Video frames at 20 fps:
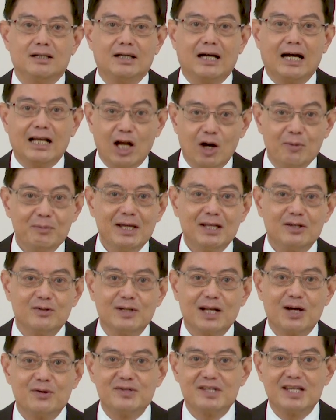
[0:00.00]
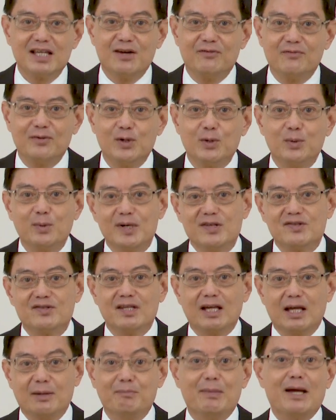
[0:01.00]
Allow me to now say a few
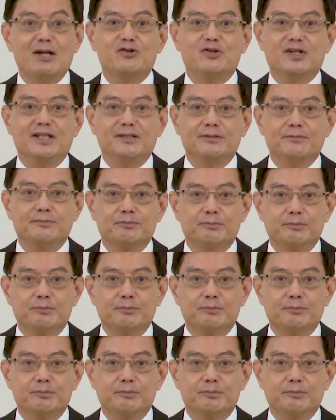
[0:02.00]
words in Mandarin.